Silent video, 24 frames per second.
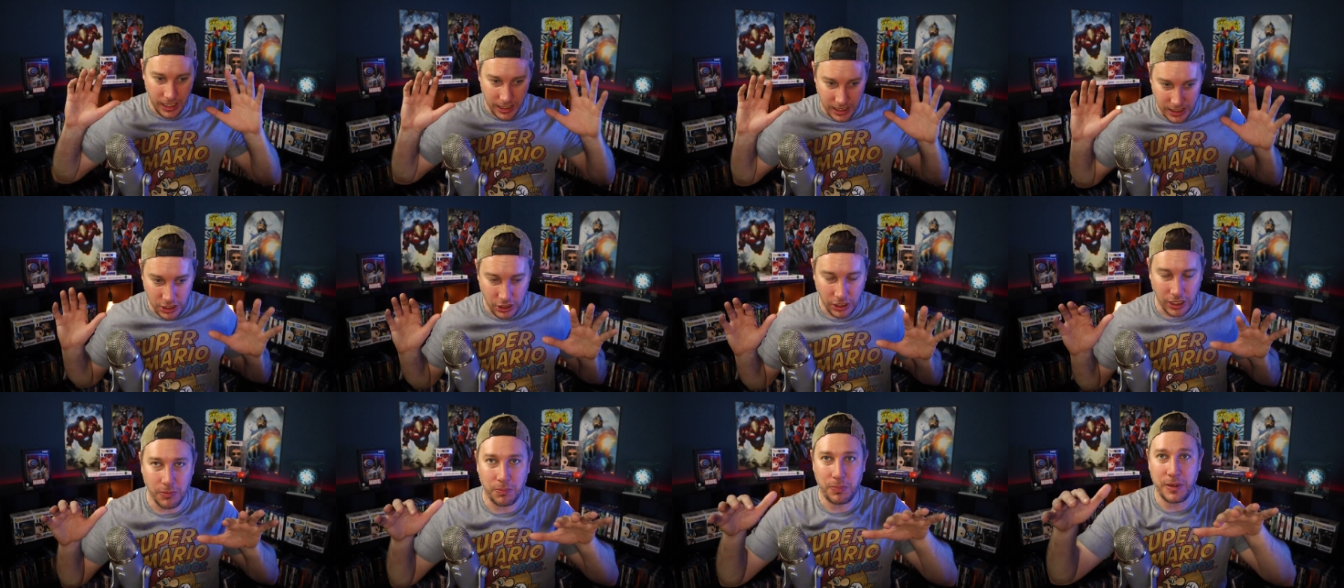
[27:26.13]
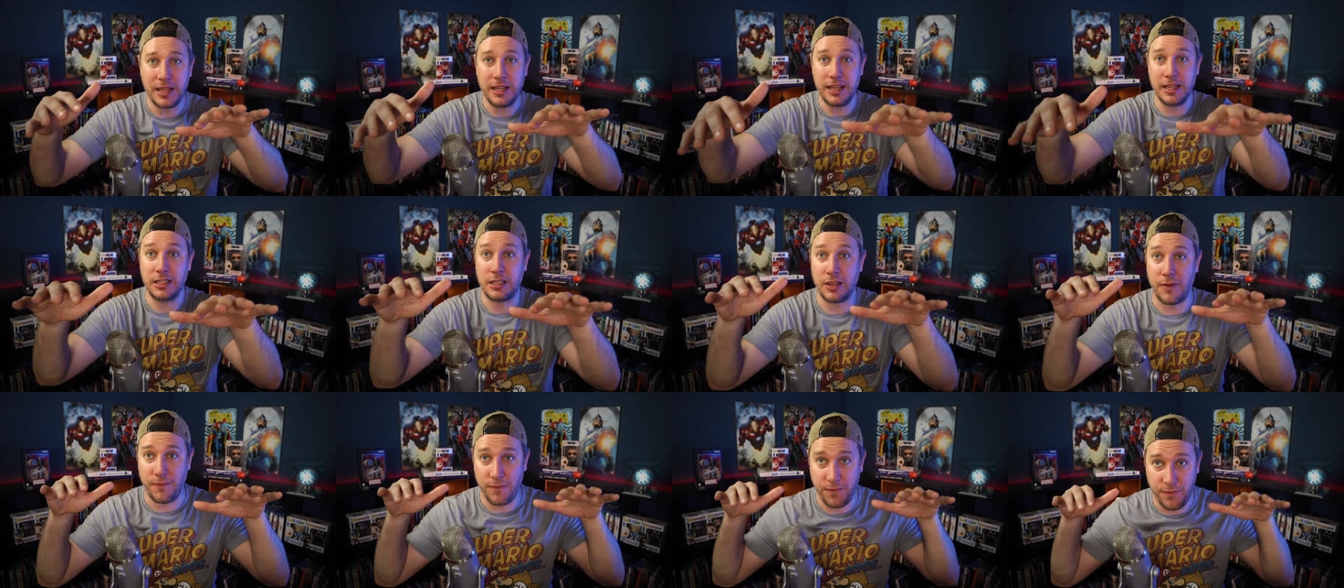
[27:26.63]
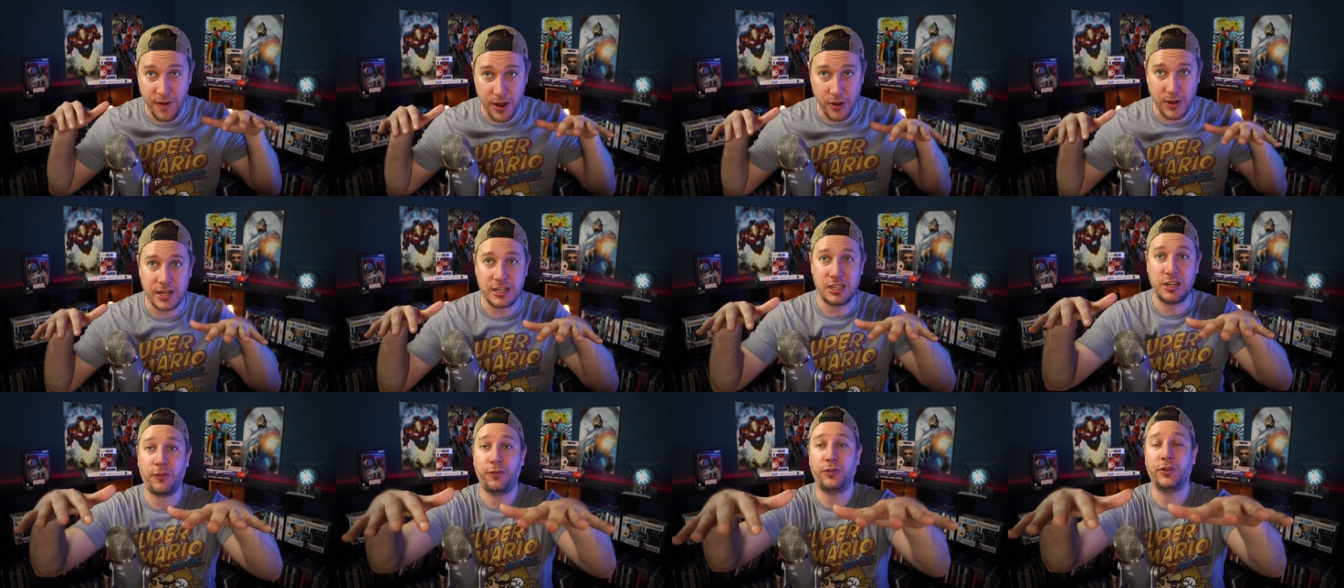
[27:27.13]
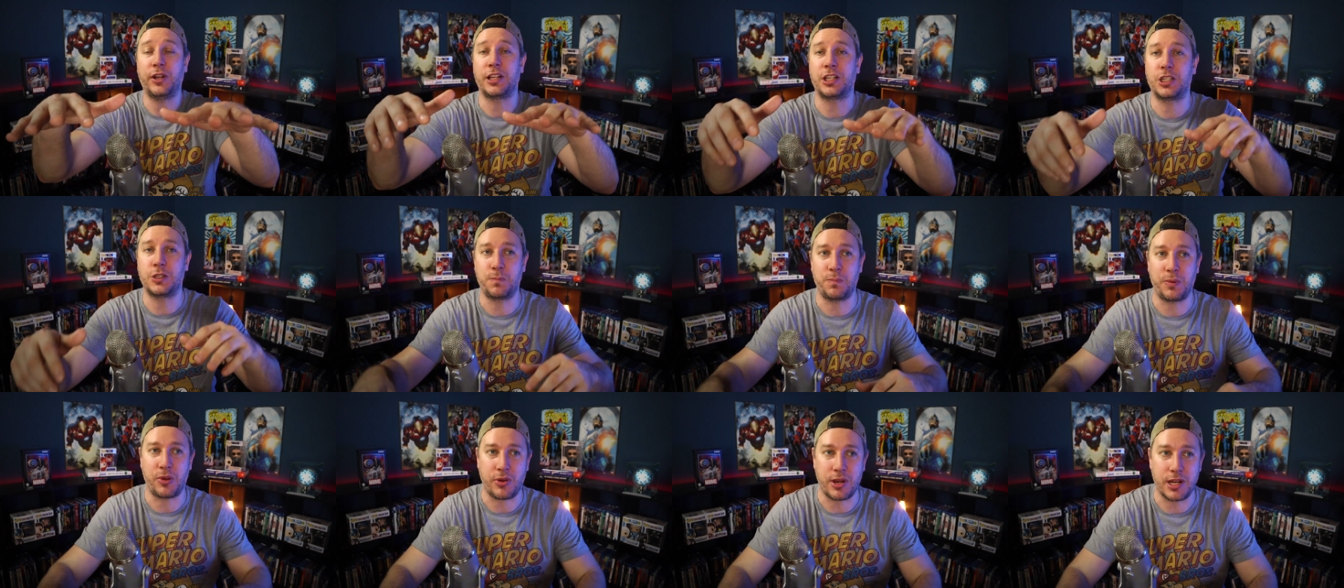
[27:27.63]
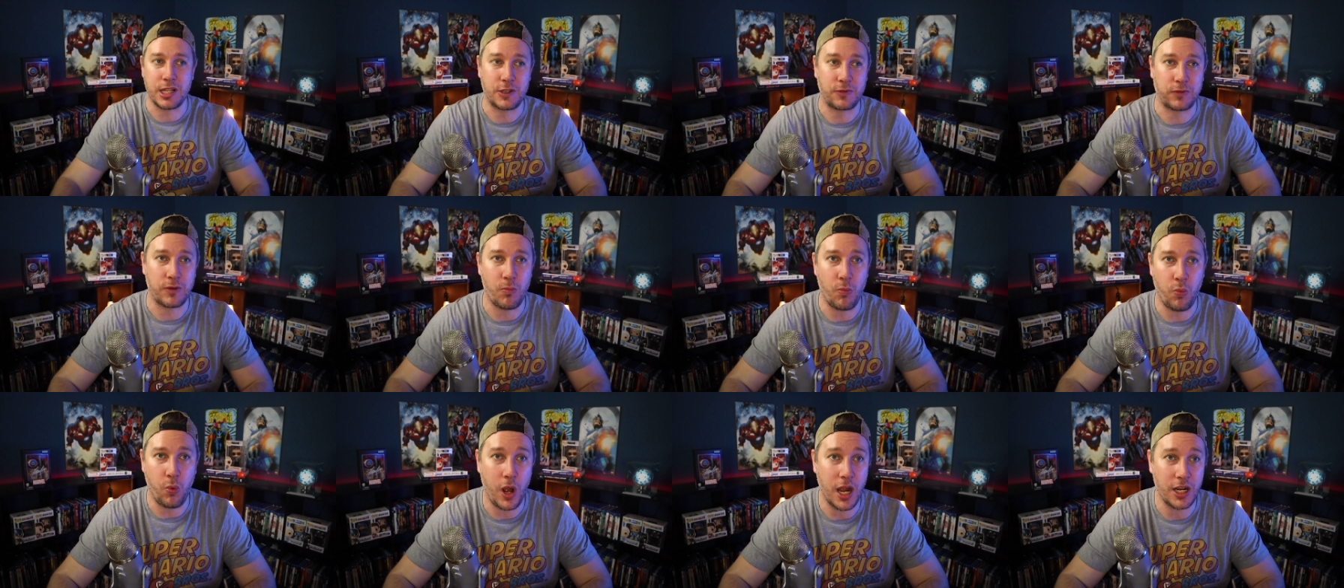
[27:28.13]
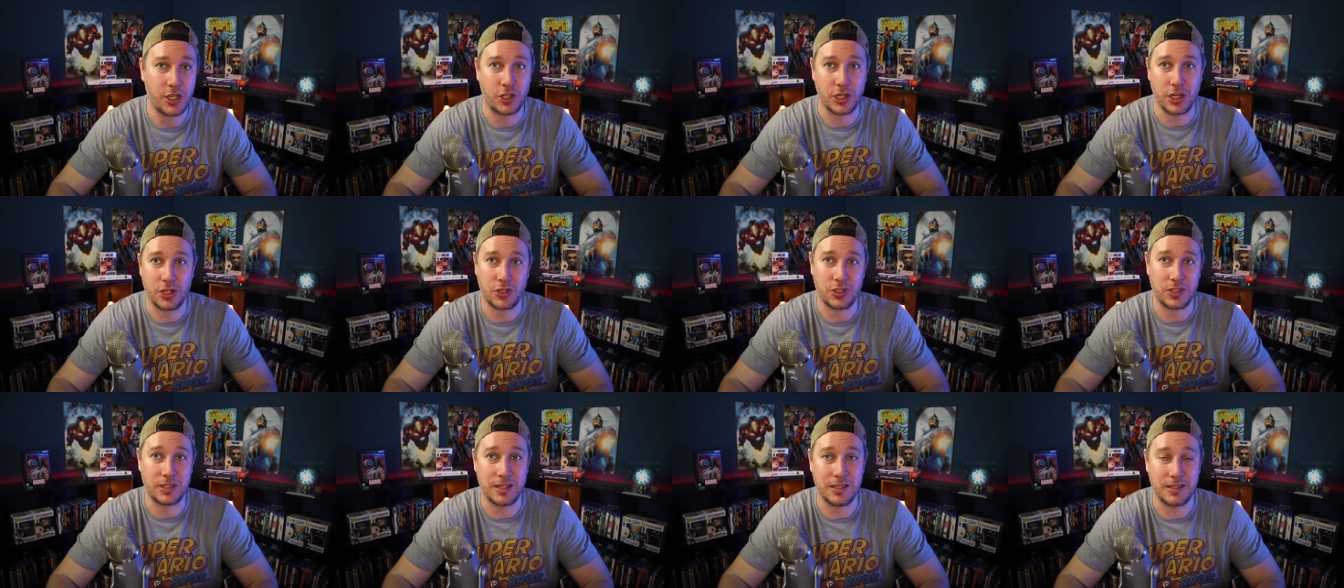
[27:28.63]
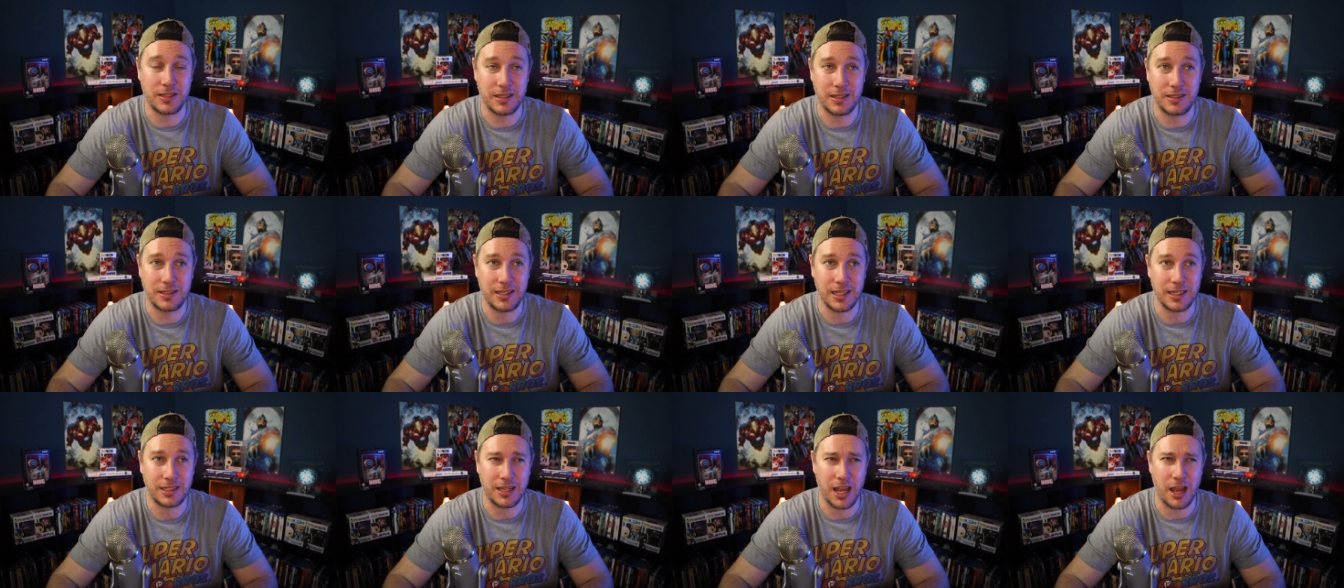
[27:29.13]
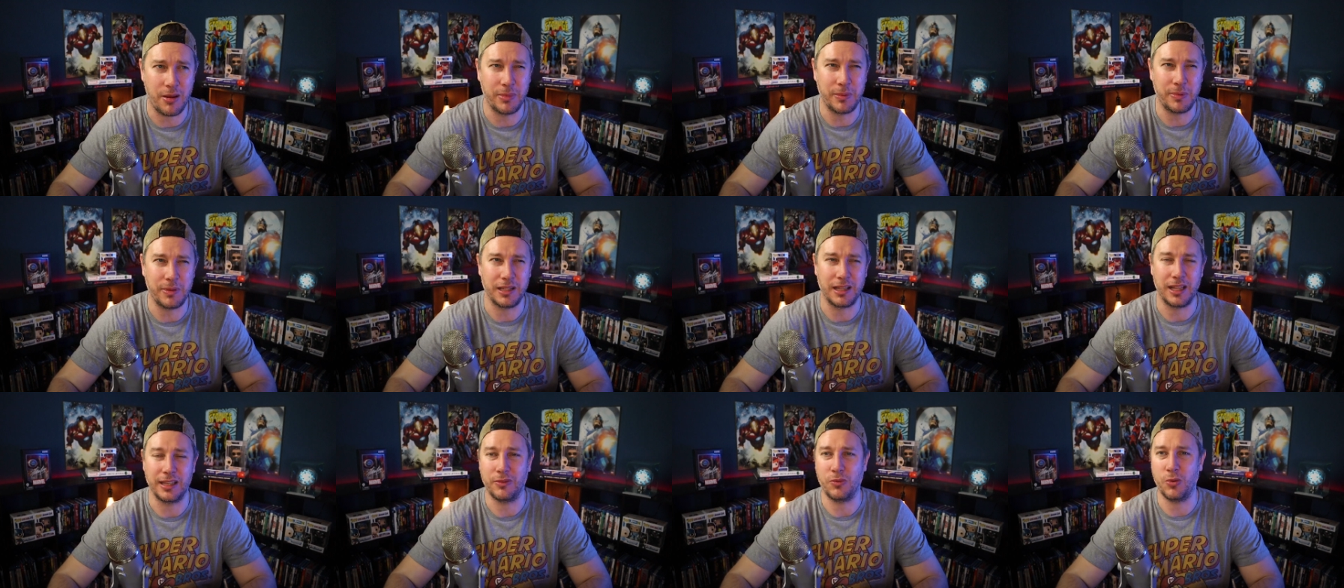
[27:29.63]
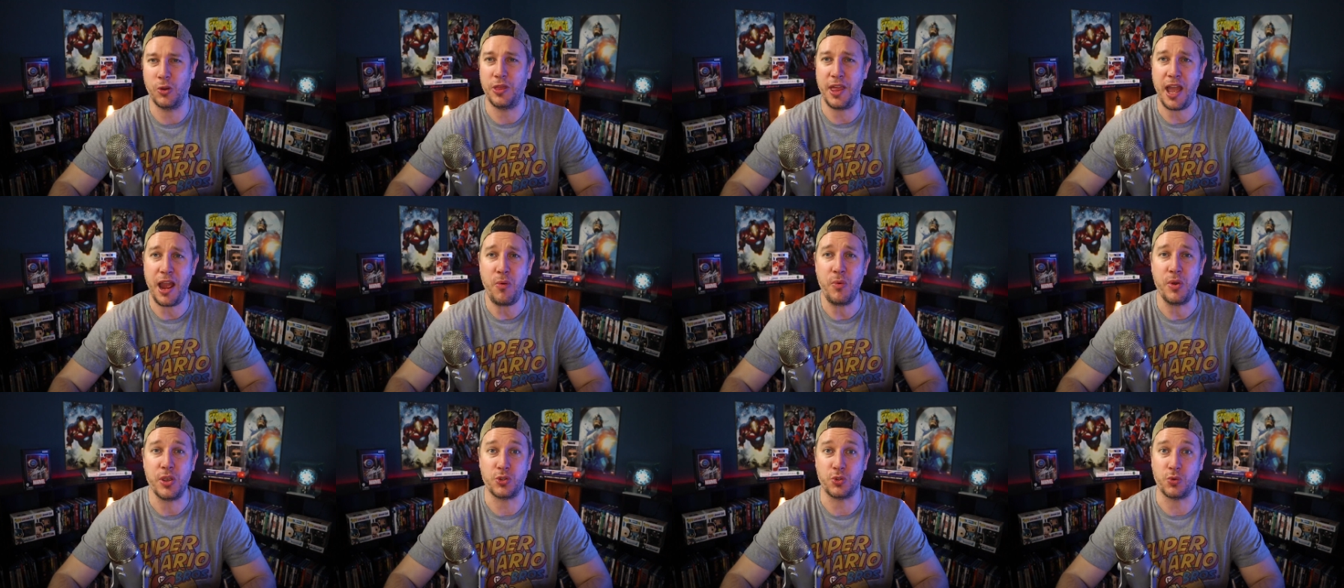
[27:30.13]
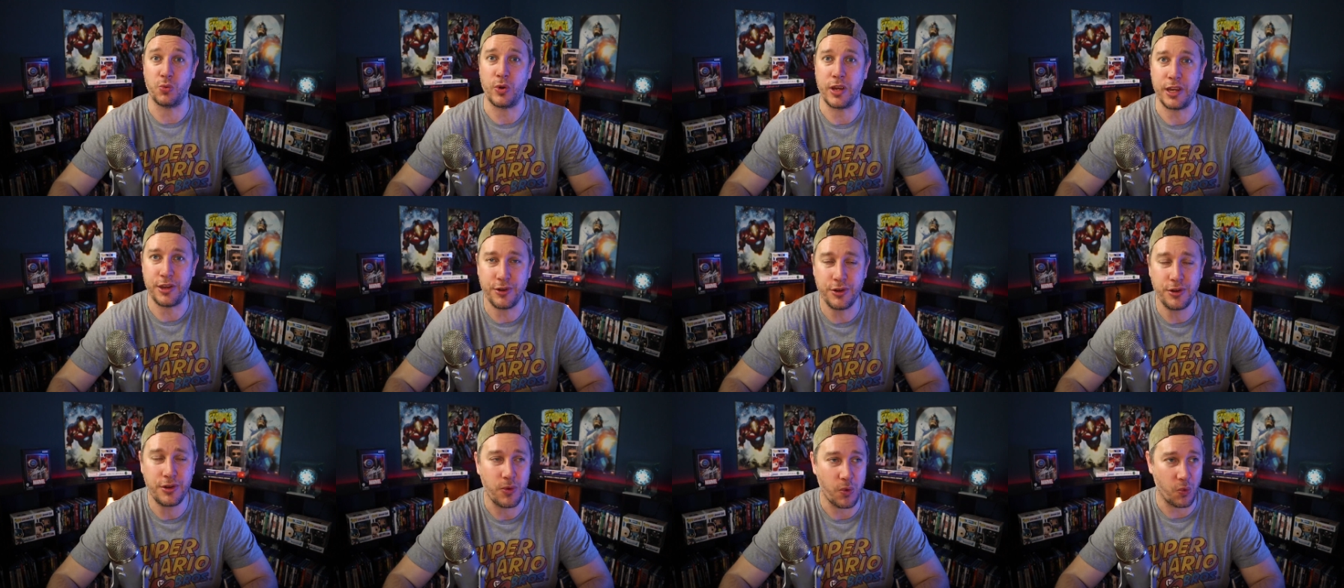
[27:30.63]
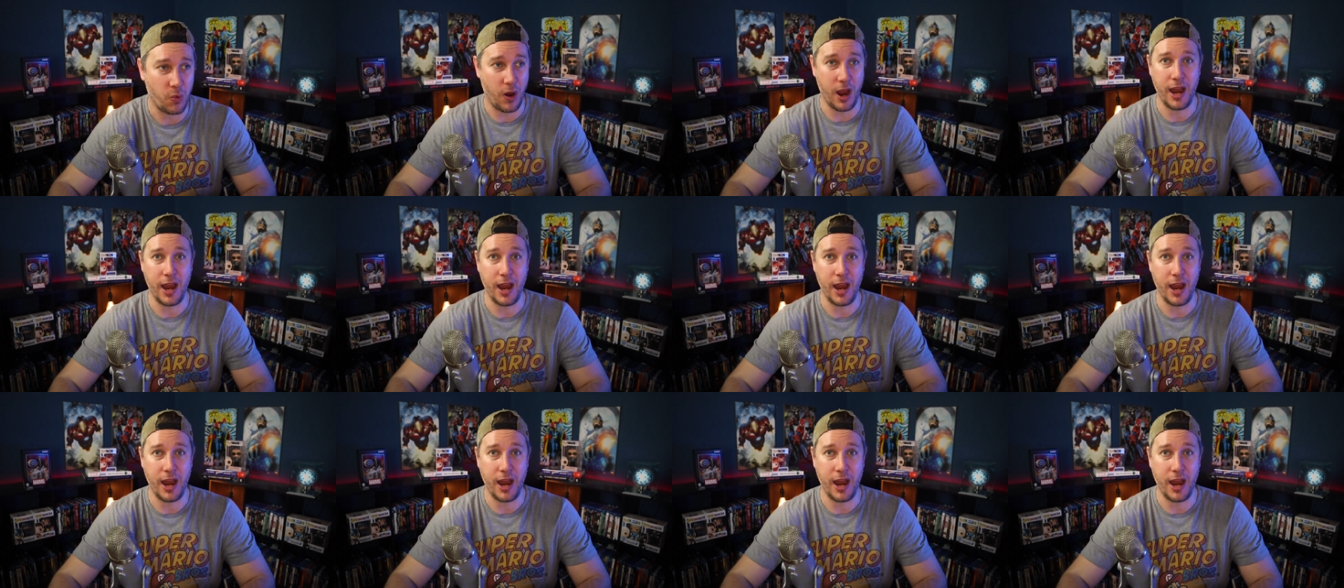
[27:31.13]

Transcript: and you can it's a very different experience from watching it just as a sitcom and being like, "Well, that was weird.